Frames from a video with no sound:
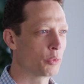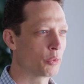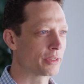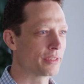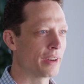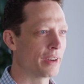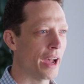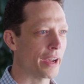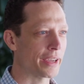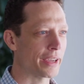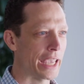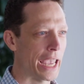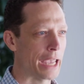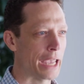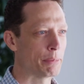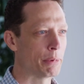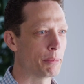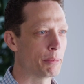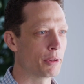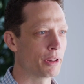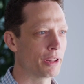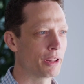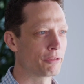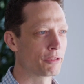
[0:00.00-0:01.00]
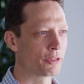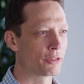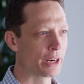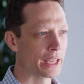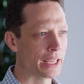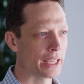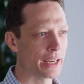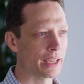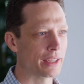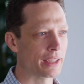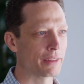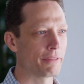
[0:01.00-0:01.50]
was not capable of
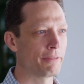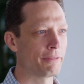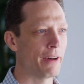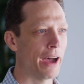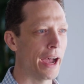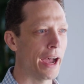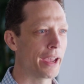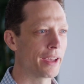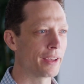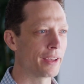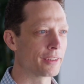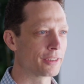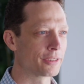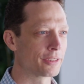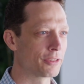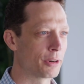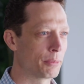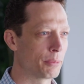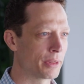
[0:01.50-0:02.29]
reading the files